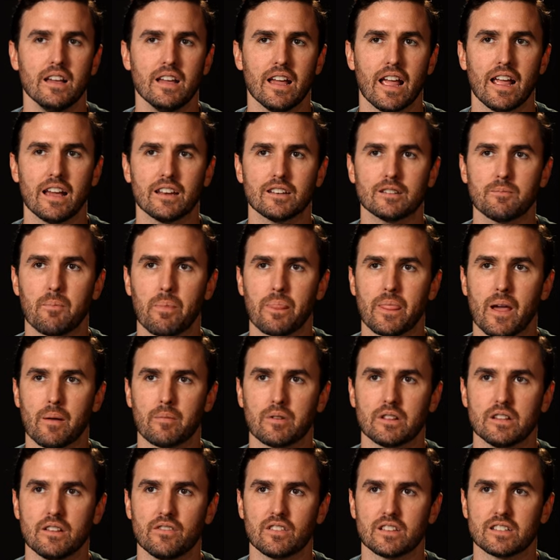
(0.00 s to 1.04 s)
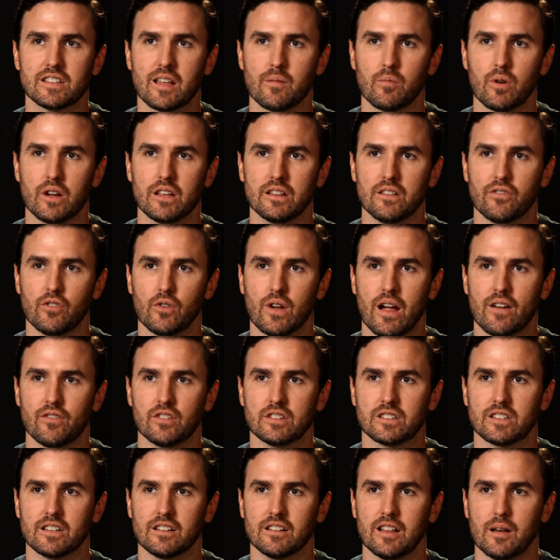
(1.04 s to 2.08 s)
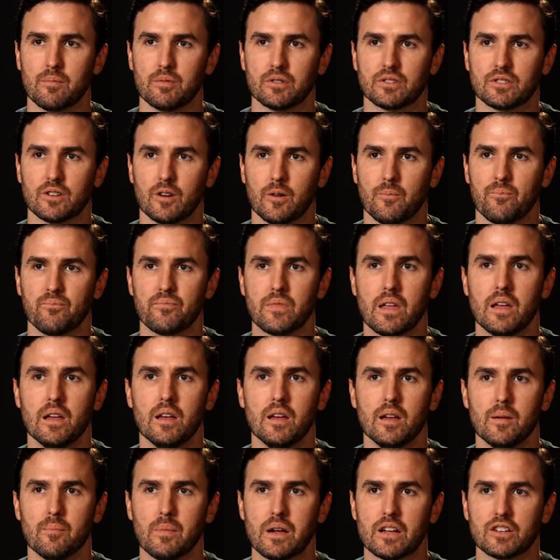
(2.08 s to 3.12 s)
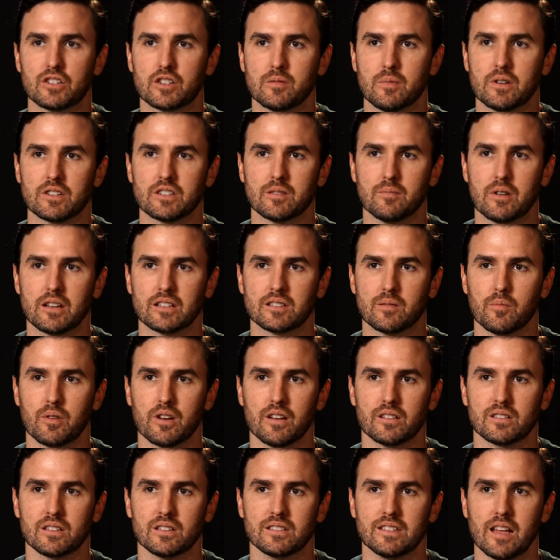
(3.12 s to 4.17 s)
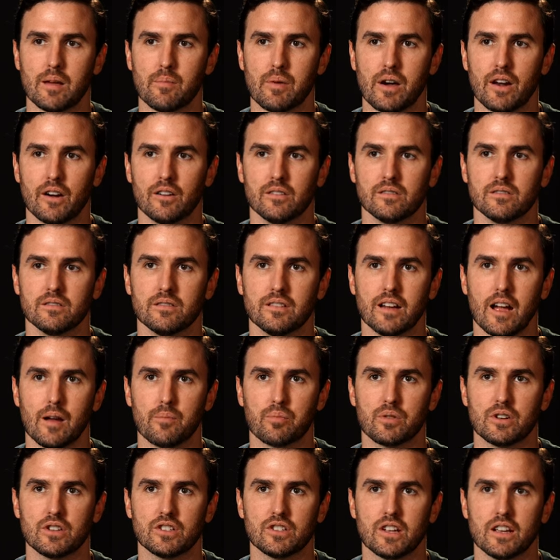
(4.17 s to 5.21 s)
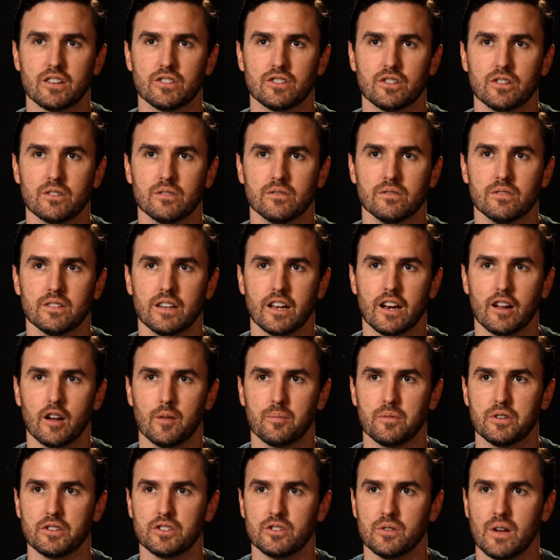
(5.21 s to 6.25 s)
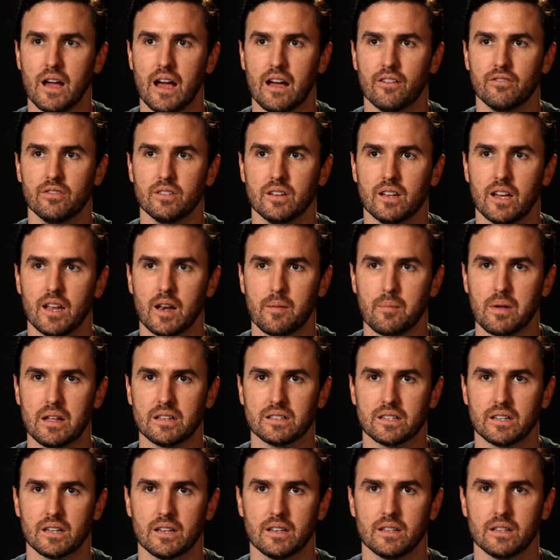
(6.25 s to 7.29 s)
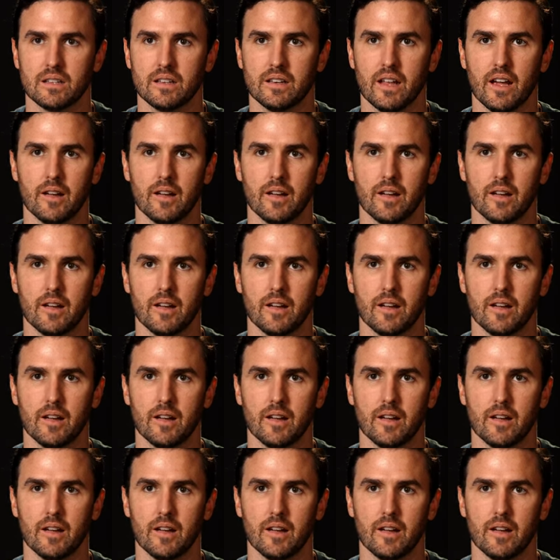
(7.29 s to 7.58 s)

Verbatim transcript: And I'm going to leave it the same way I leave you every single episode. Make it your mission to make someone else's day better. I appreciate you, and I hope that you have an amazing day.